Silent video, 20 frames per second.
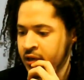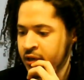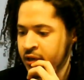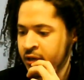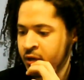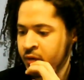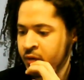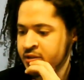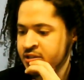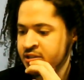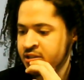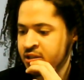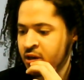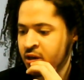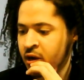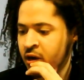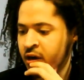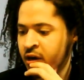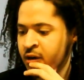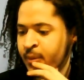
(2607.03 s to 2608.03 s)
You know, this is a
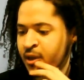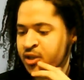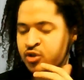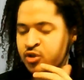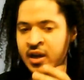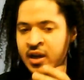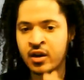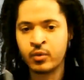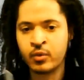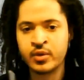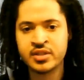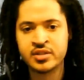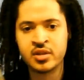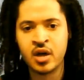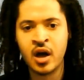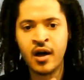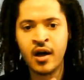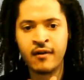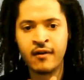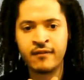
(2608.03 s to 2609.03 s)
card about trying to
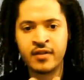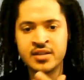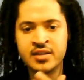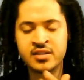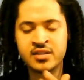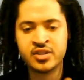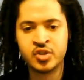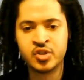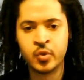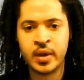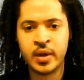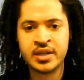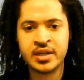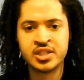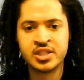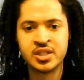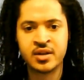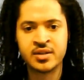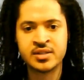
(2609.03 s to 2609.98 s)
resolve a situation.